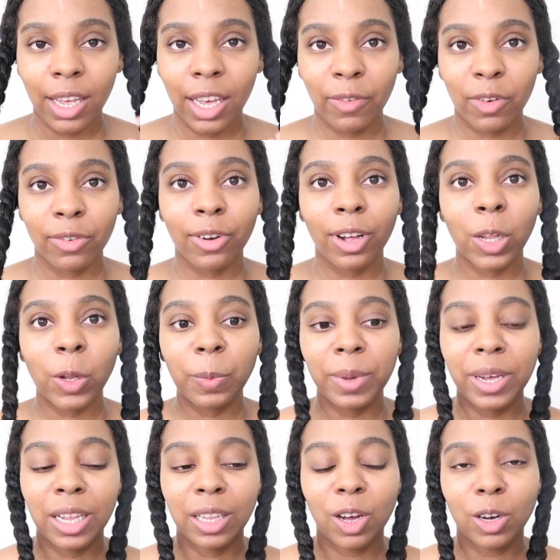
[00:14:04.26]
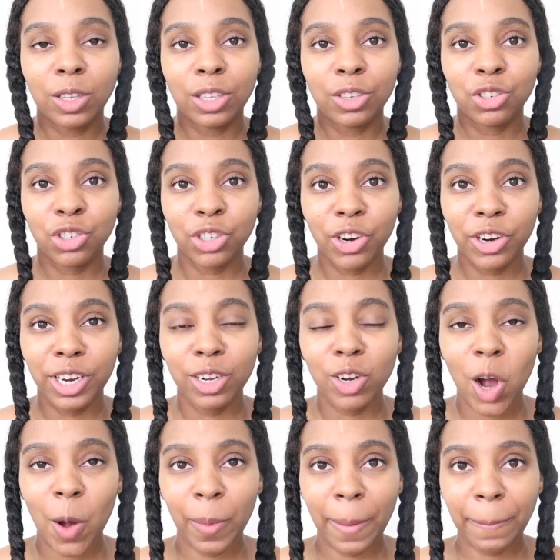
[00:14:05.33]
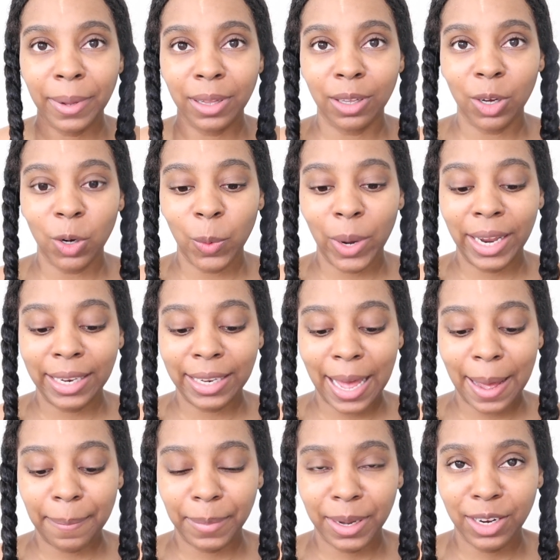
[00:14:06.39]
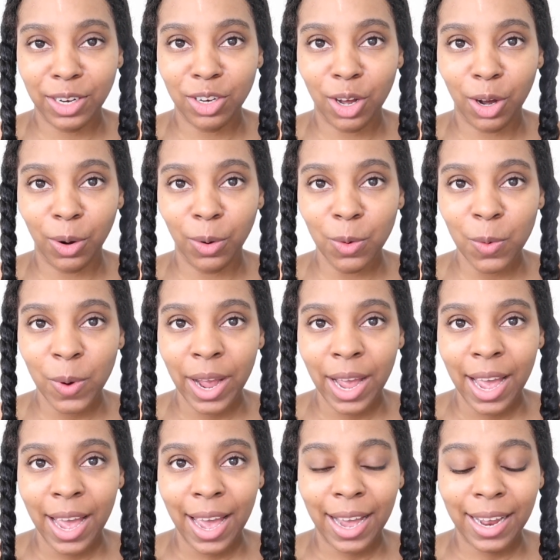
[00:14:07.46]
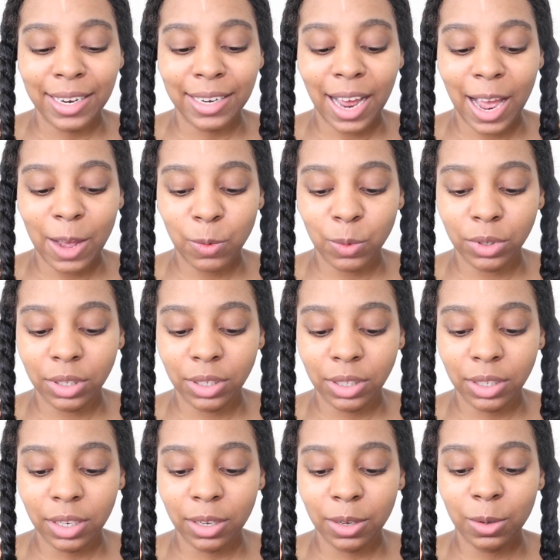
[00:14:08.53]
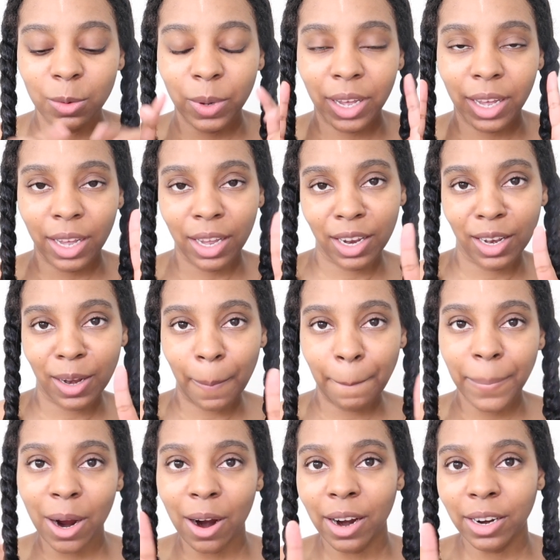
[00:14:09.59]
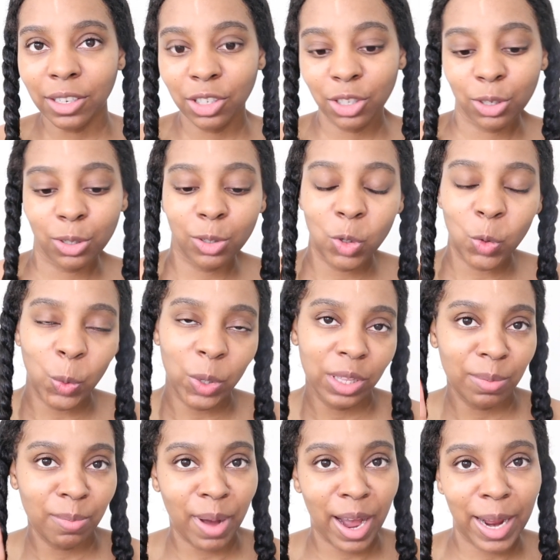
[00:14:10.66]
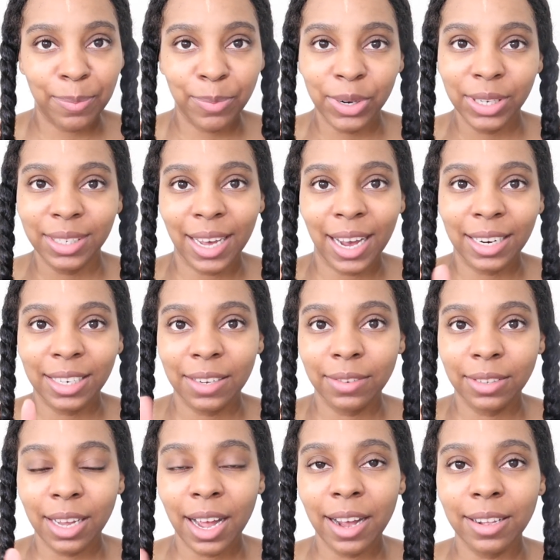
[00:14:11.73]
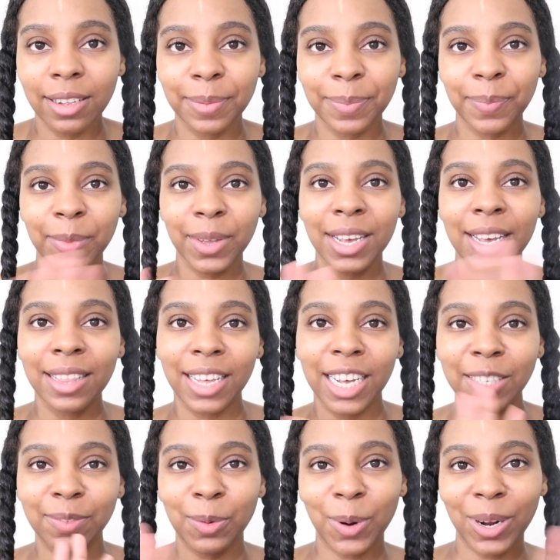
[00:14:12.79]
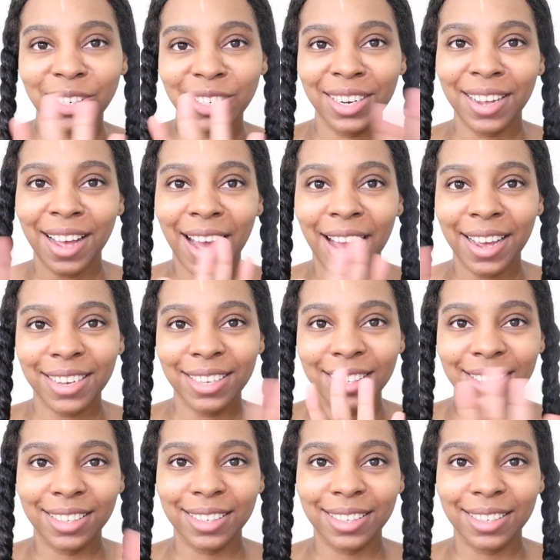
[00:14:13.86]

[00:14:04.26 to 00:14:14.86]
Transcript: If you're following me along this journey, comment below and let me know. And I will see you in part 2 with my protective style. Thanks for watching, guys.